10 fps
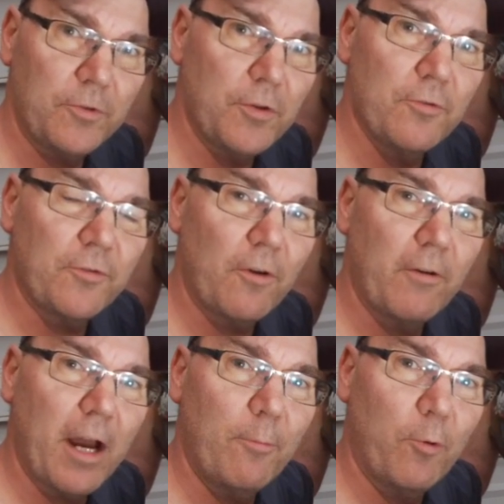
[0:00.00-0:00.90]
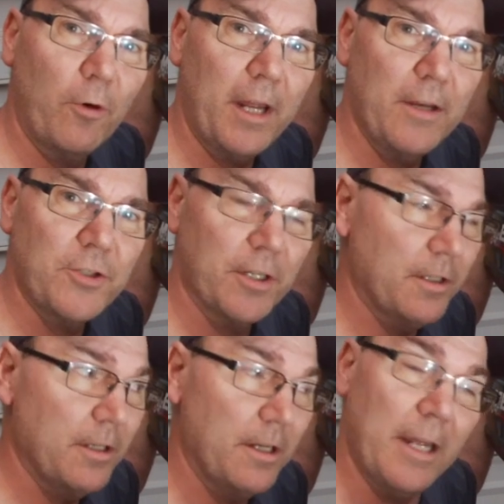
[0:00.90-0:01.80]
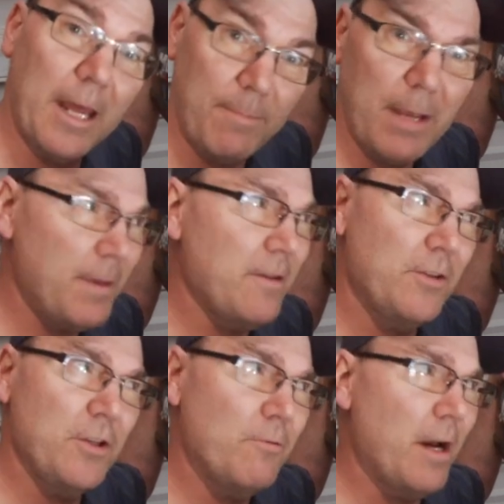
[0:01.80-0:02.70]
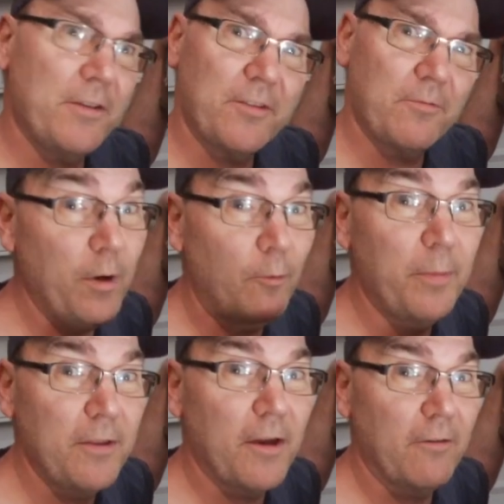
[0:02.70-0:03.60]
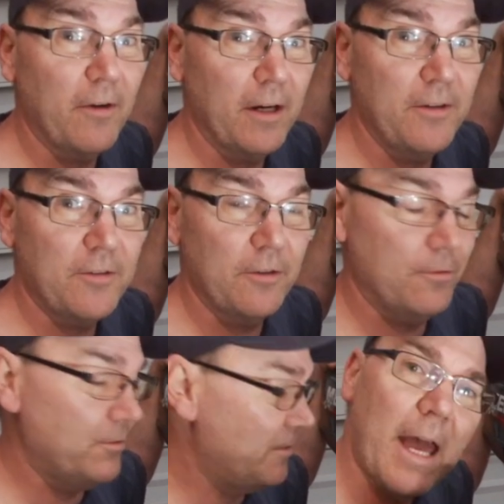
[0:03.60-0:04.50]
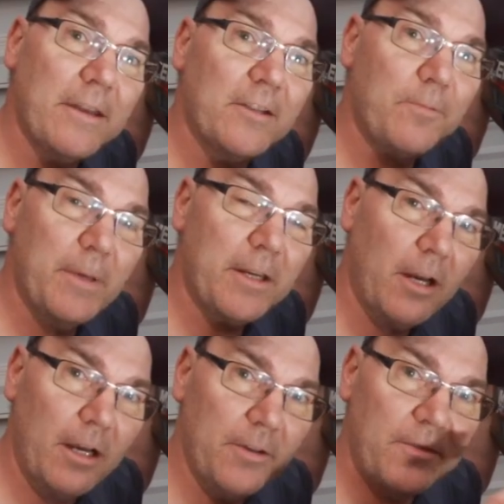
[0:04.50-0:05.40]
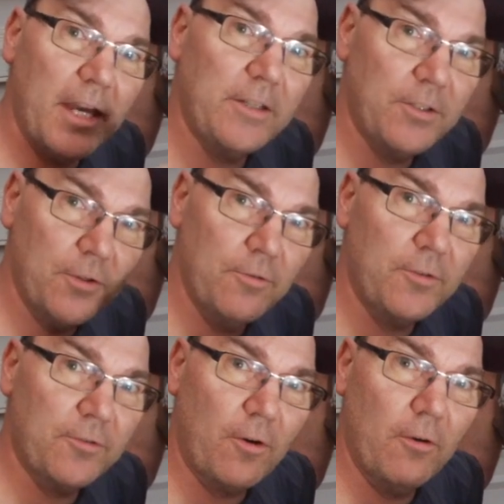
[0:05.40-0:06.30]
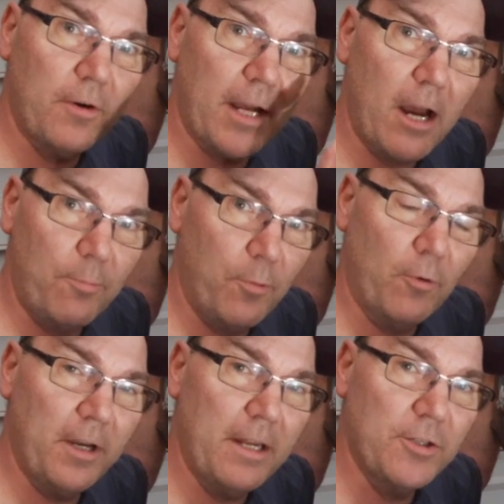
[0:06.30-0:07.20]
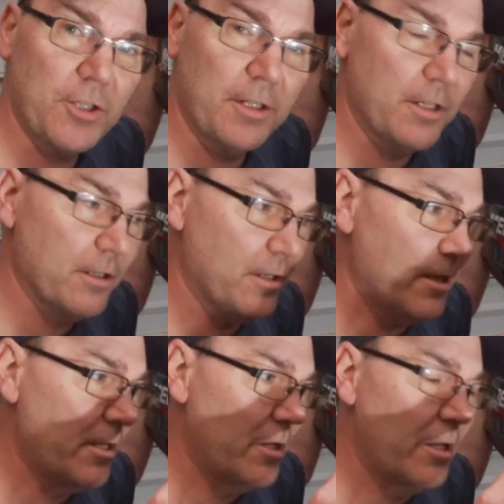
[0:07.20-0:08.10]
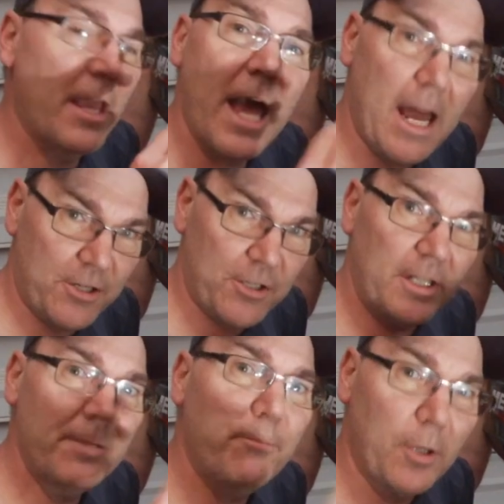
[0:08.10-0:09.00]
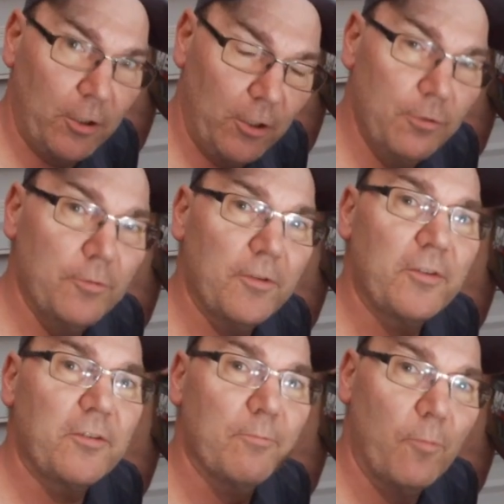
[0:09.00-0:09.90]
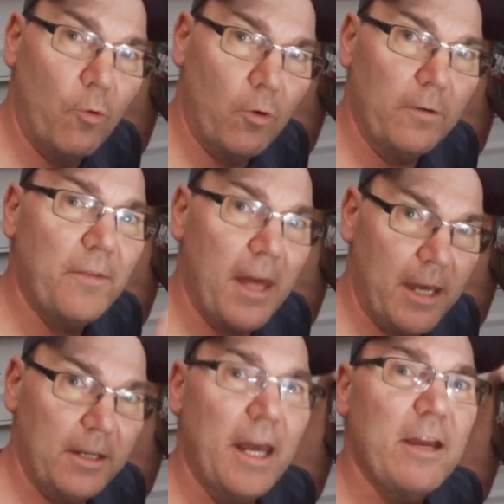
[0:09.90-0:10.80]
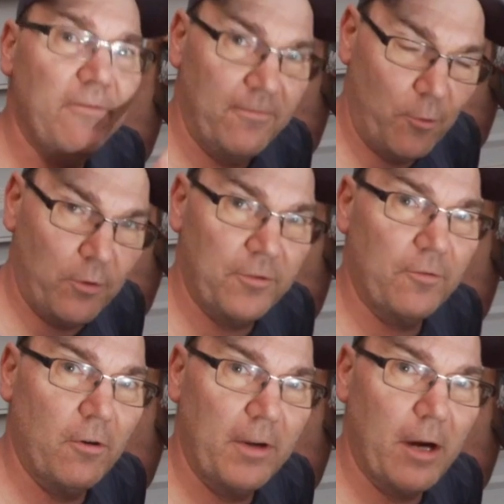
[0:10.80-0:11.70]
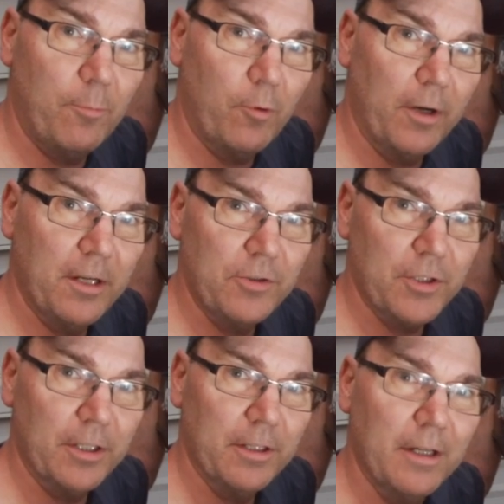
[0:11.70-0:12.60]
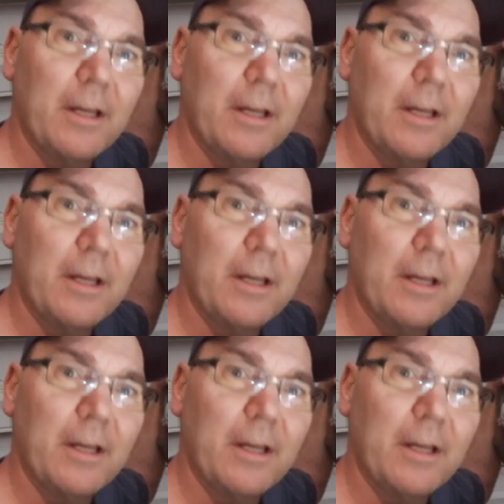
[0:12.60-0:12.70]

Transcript: two stroke outboard engine and maybe in the US we'll be there very soon. And it's because a two-stroke outboard engine actually pollutes more than a four-stroke outboard engine.